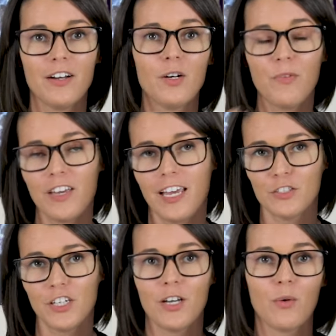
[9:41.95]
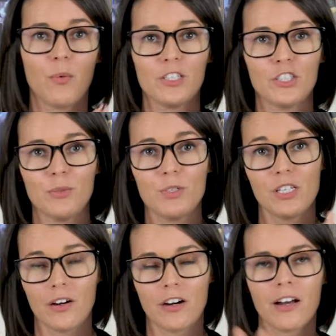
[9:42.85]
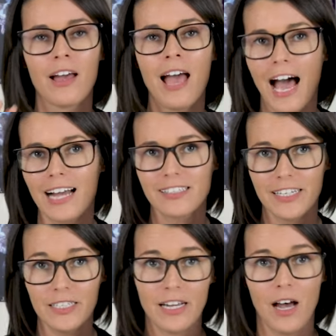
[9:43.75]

ended up vacationing when she was younger at St.